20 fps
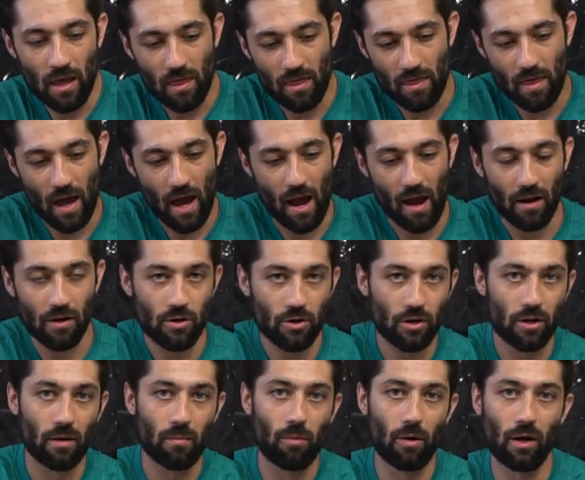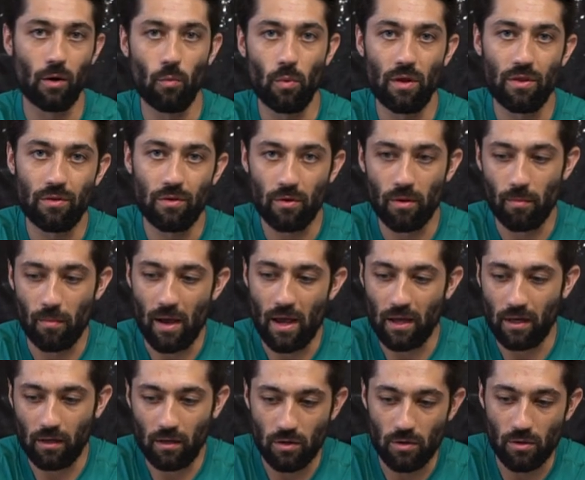that you're going to bring with you to
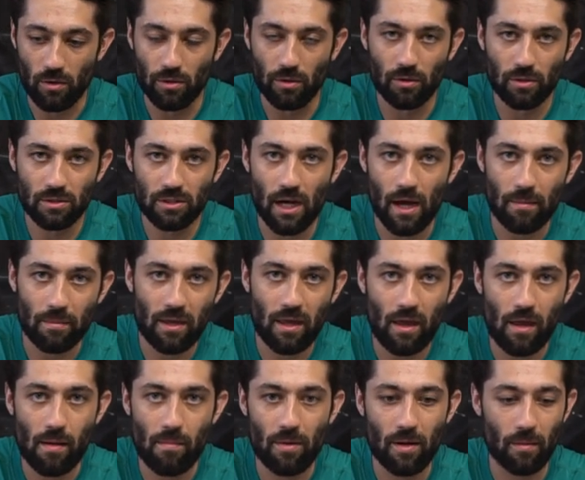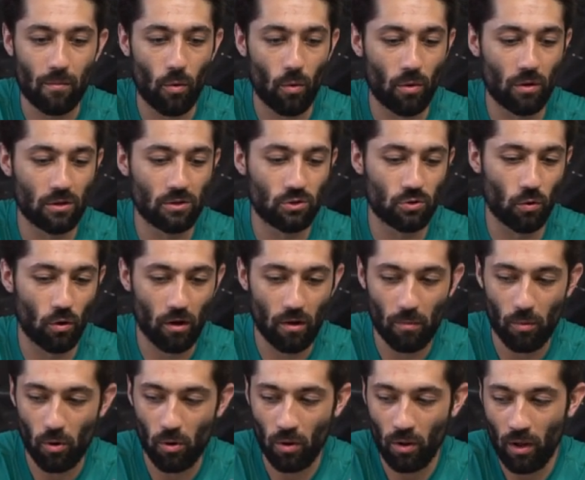make your time camping more
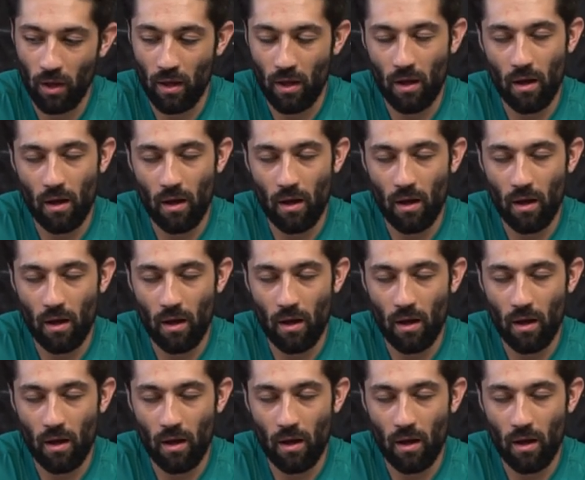enjoyable,